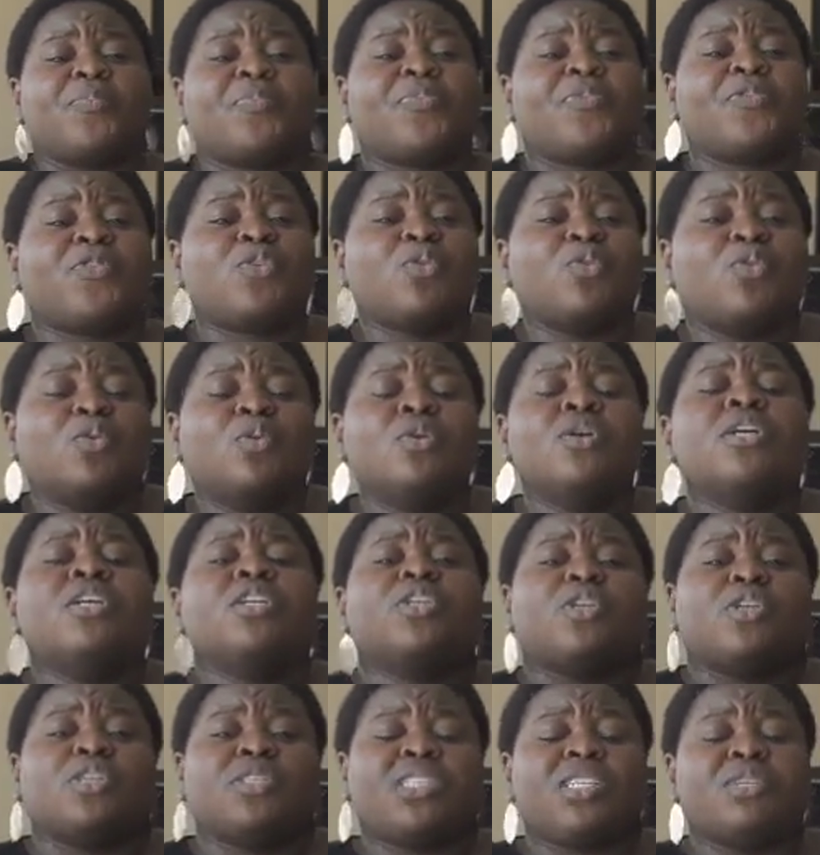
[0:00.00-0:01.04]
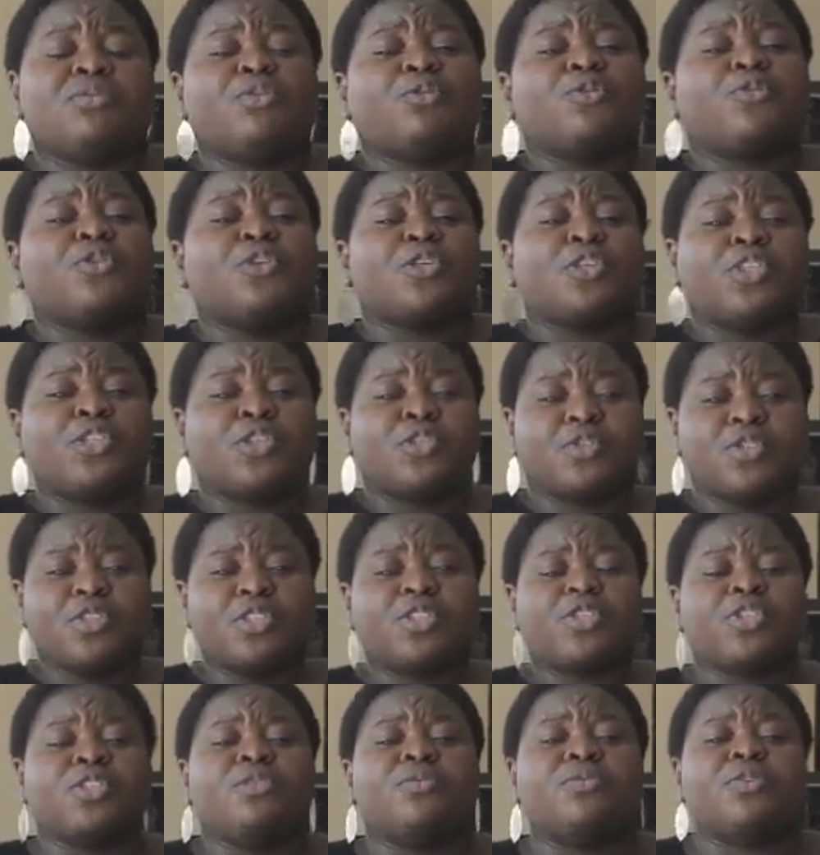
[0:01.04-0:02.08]
So you're saving for your
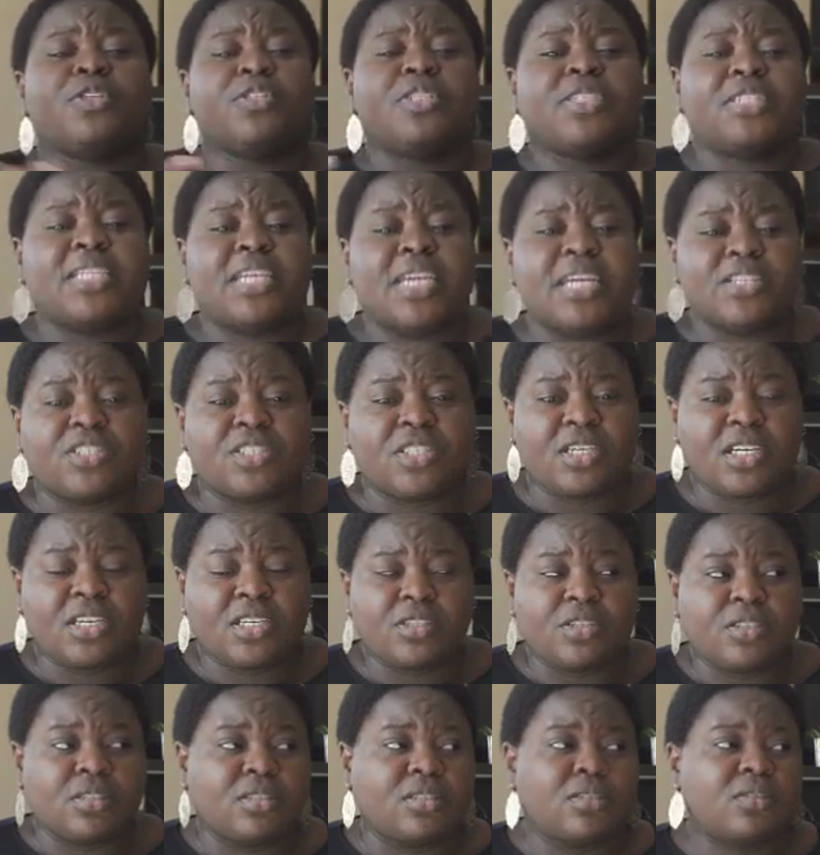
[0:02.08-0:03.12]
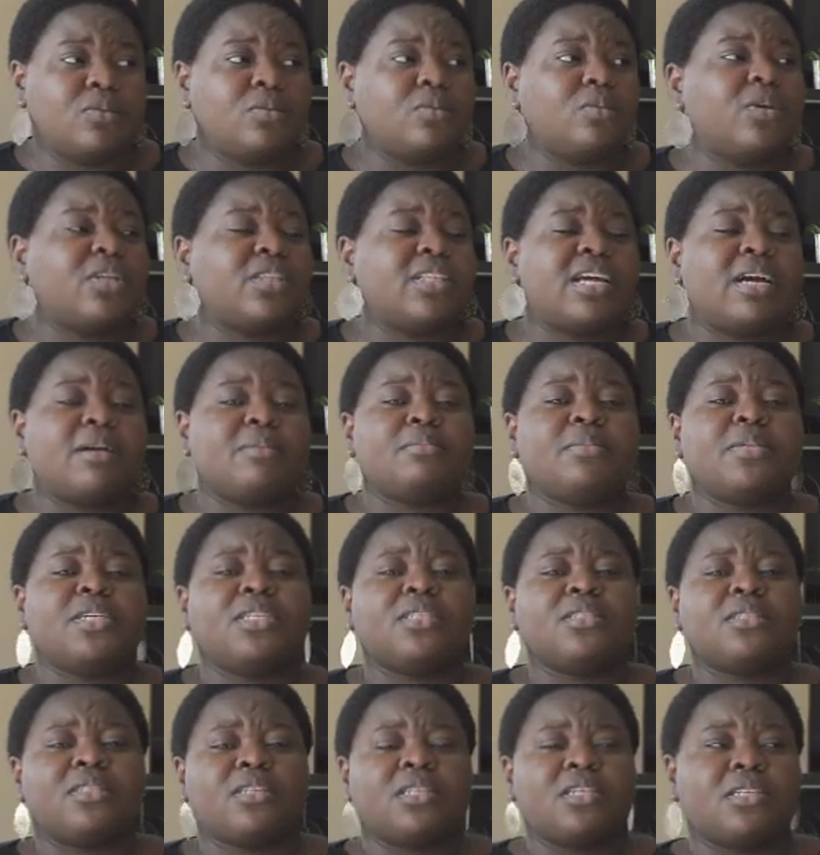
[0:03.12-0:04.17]
children's university education. So what that
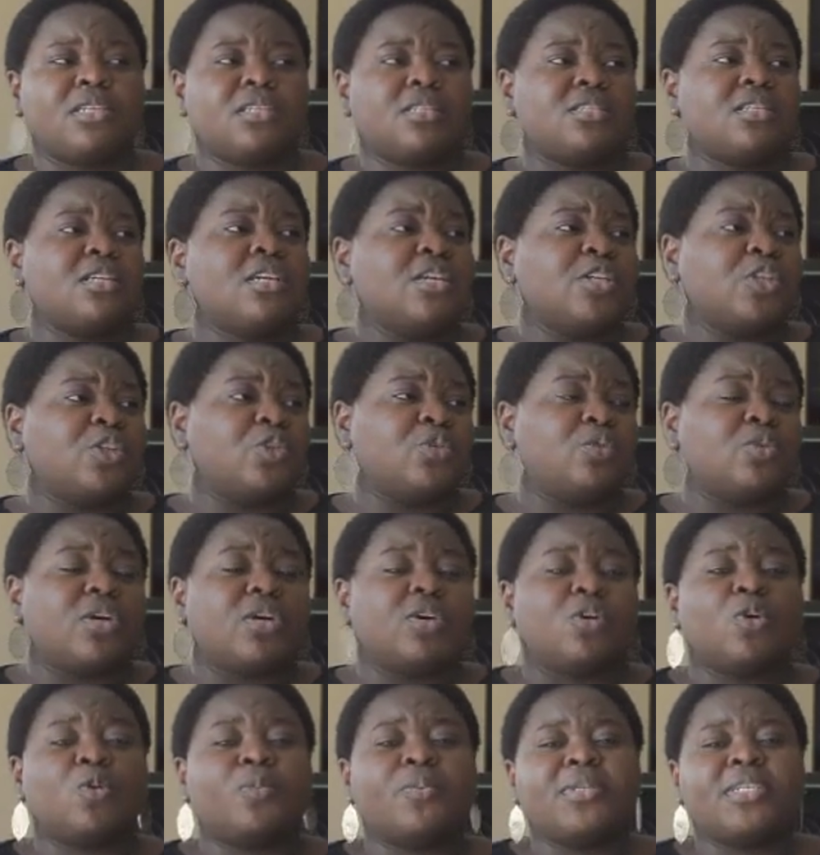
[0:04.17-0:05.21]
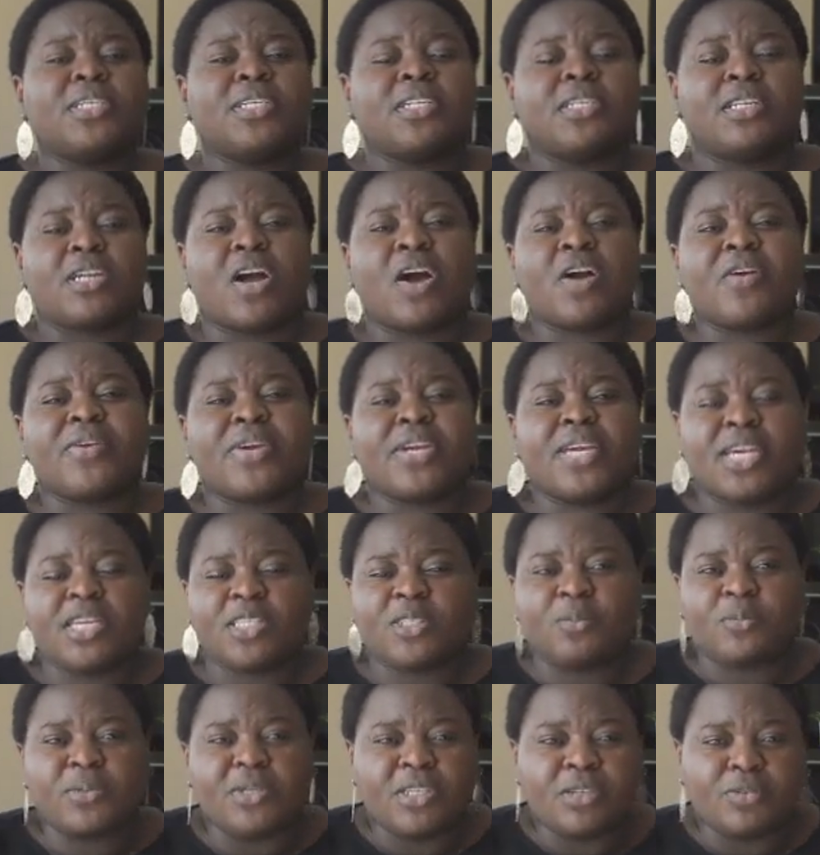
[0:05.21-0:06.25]
means is you are opening an
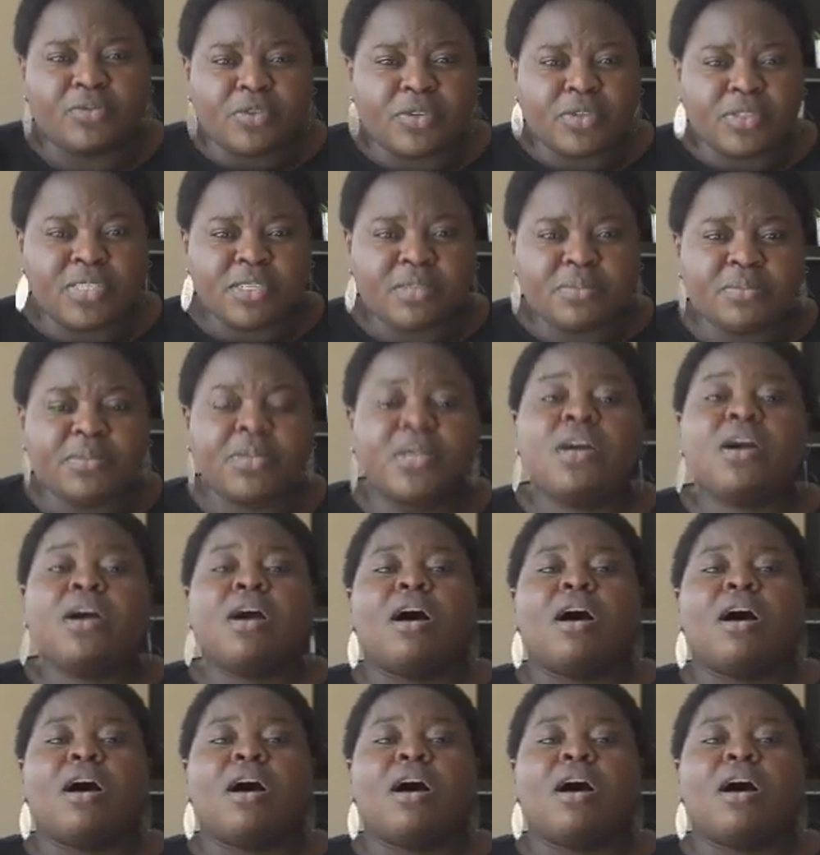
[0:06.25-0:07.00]
RESP for them,